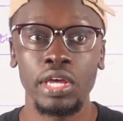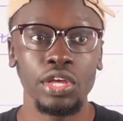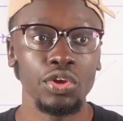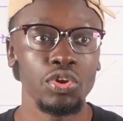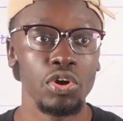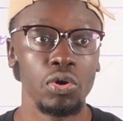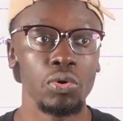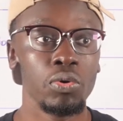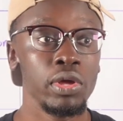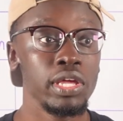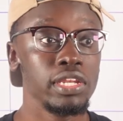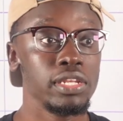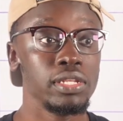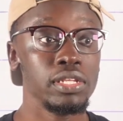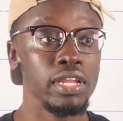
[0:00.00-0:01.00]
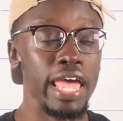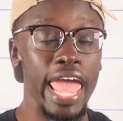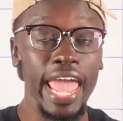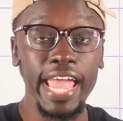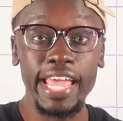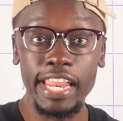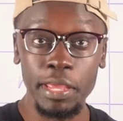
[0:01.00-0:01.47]

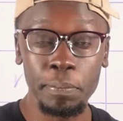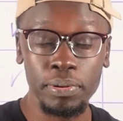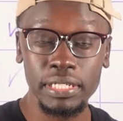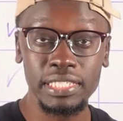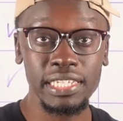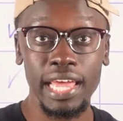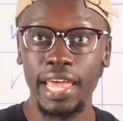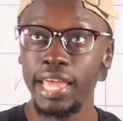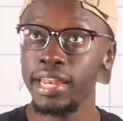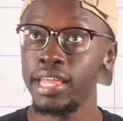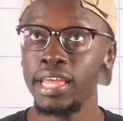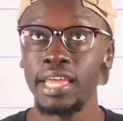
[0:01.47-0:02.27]
80%,